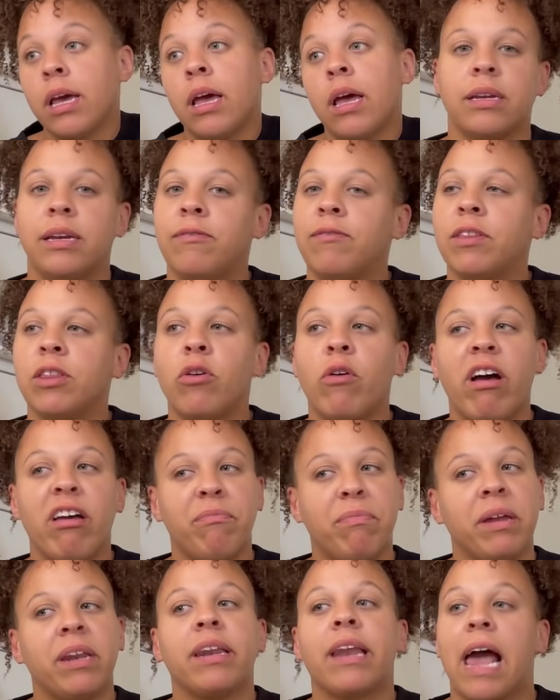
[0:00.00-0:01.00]
Even though I've
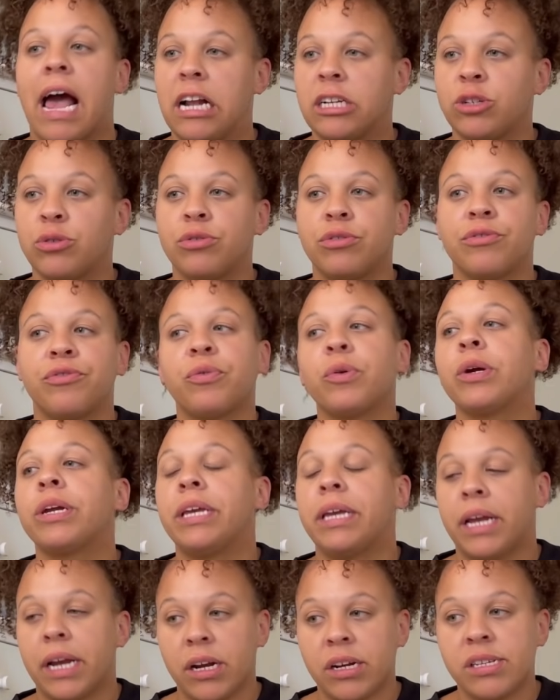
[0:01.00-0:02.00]
been natural for
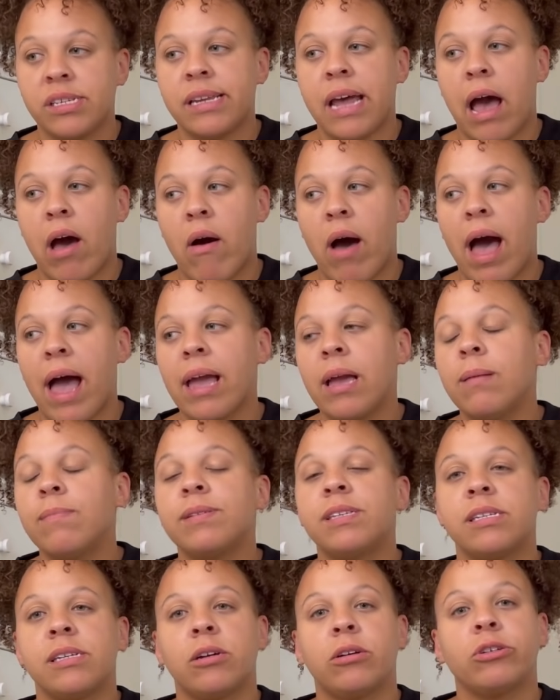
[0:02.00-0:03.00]
years now, I am
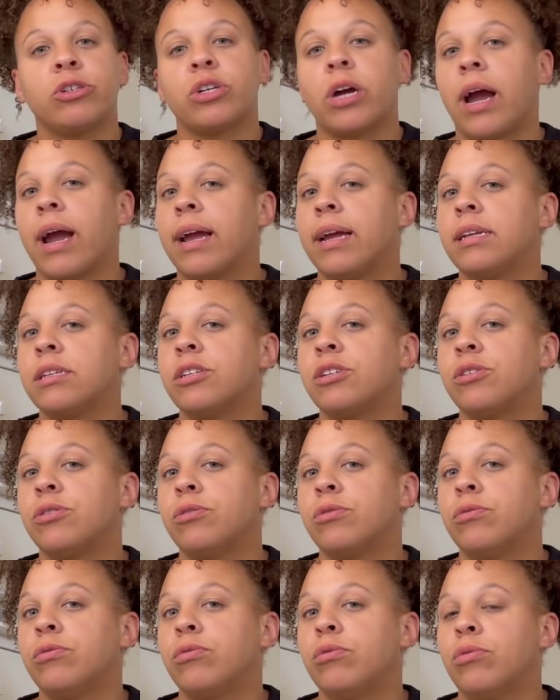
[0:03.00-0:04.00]
still trying
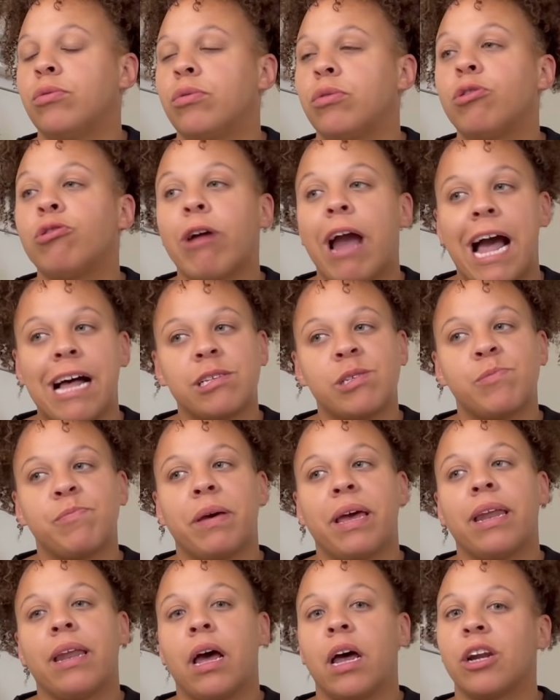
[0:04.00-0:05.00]
to grasp
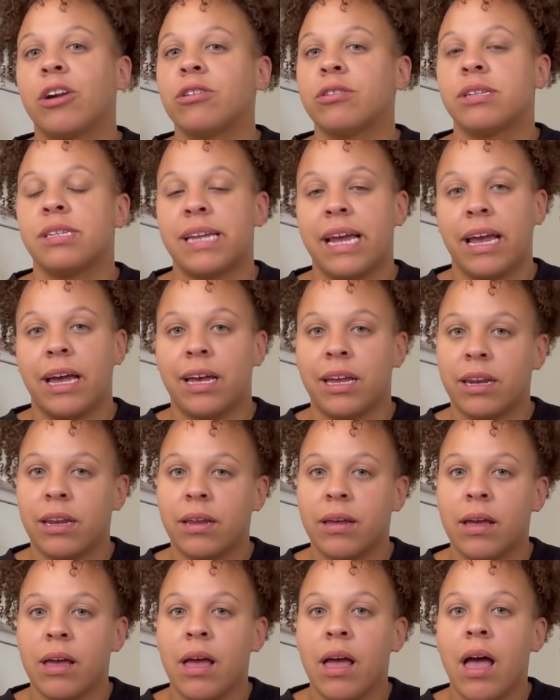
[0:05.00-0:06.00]
and understand
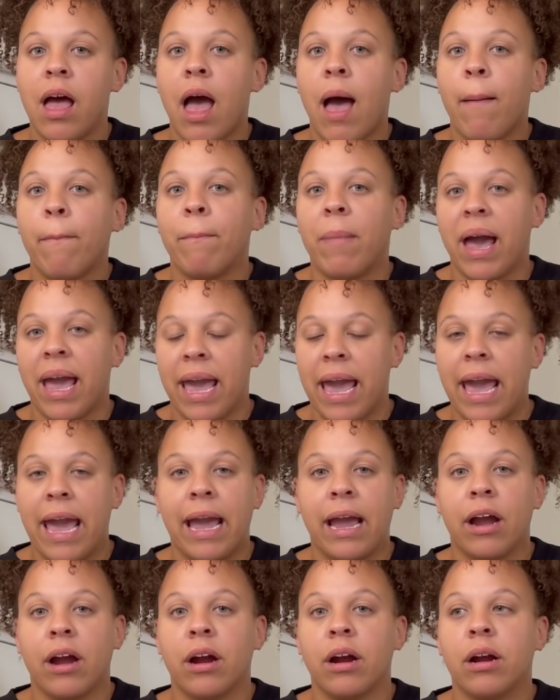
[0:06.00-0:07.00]
my
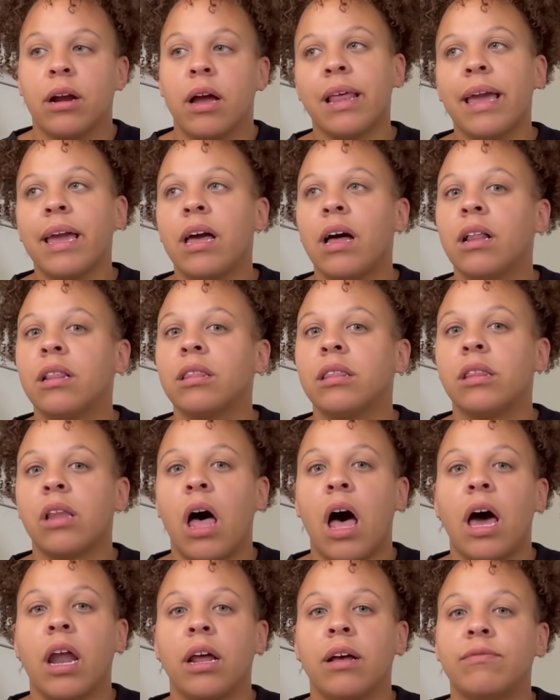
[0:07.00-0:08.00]
hair. Like a
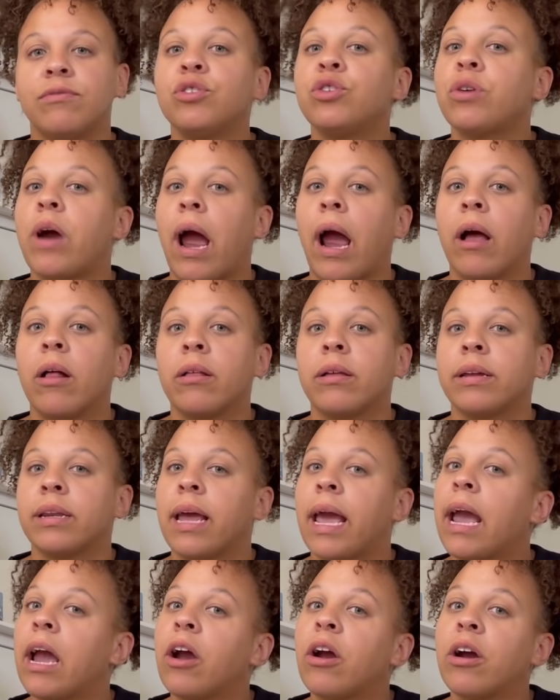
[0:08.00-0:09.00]
lot of trial and
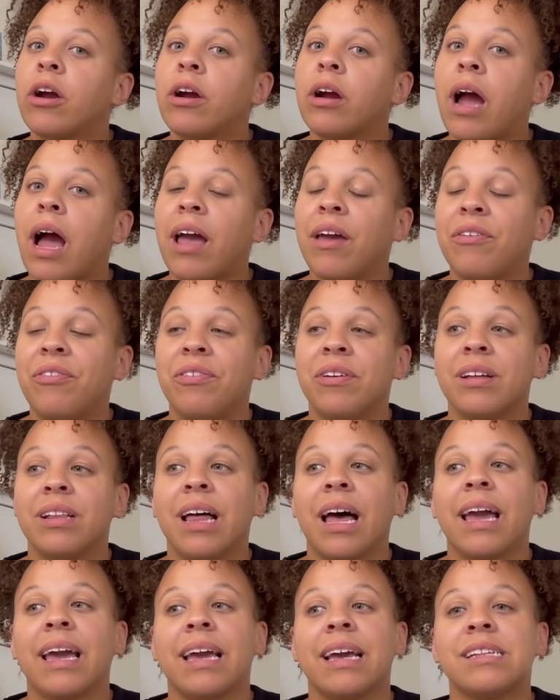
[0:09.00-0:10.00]
error. I feel
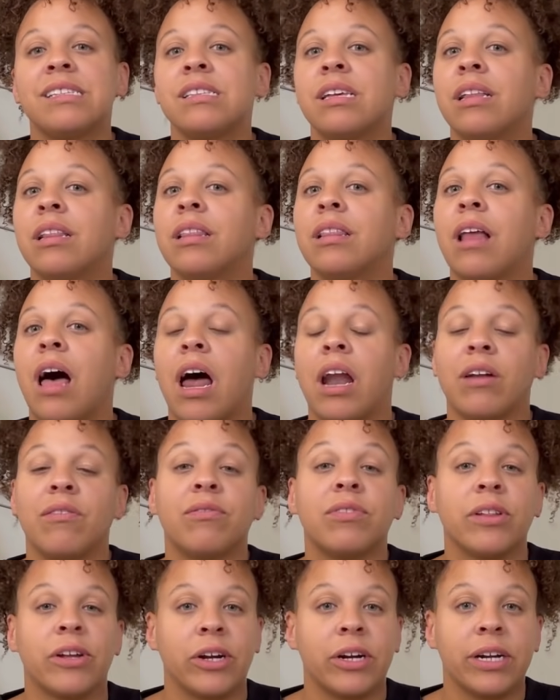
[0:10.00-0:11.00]
like it's a lot
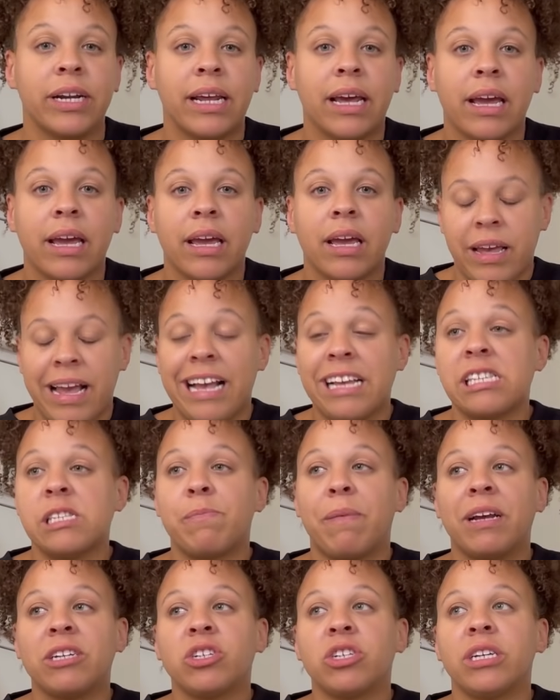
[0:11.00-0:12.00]
of learning,
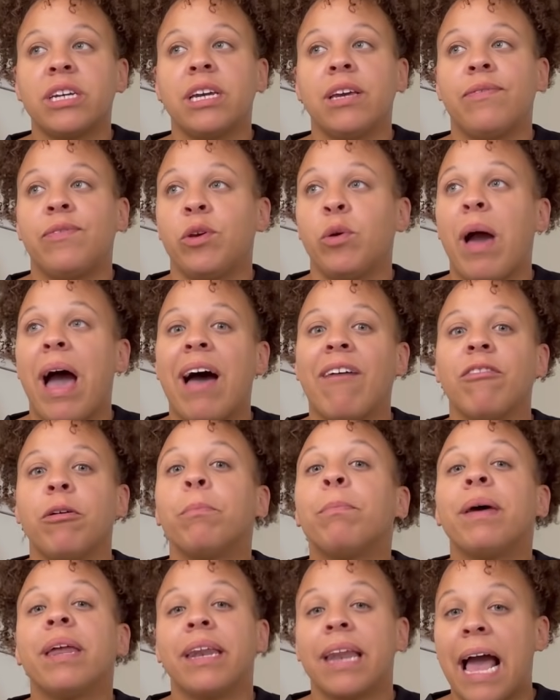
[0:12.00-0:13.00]
especially if you
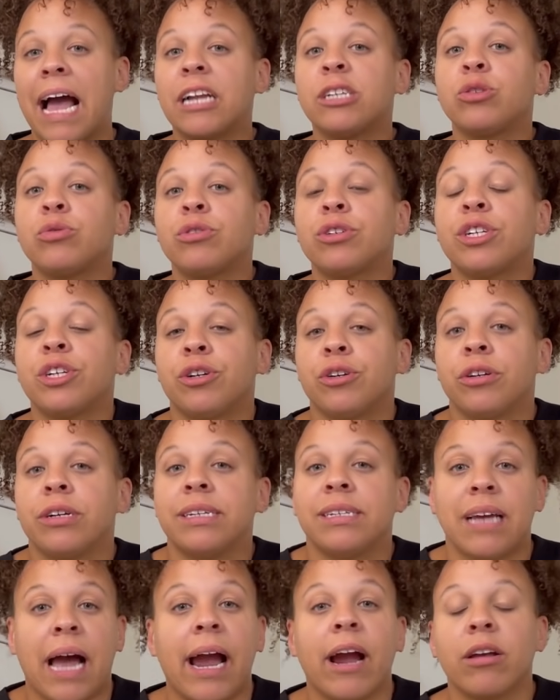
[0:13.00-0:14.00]
haven't been natural your
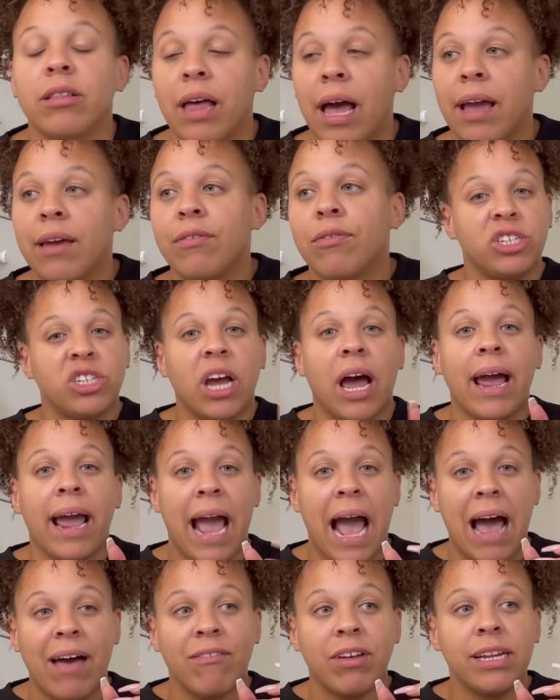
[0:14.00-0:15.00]
entire life. I
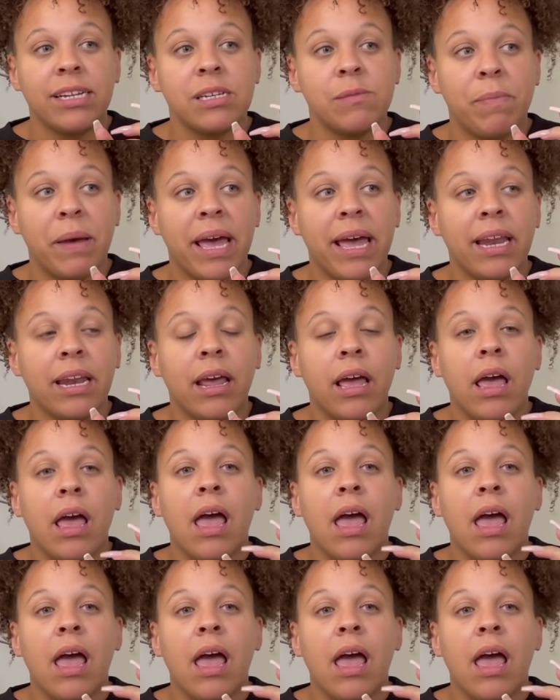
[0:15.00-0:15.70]
haven't been.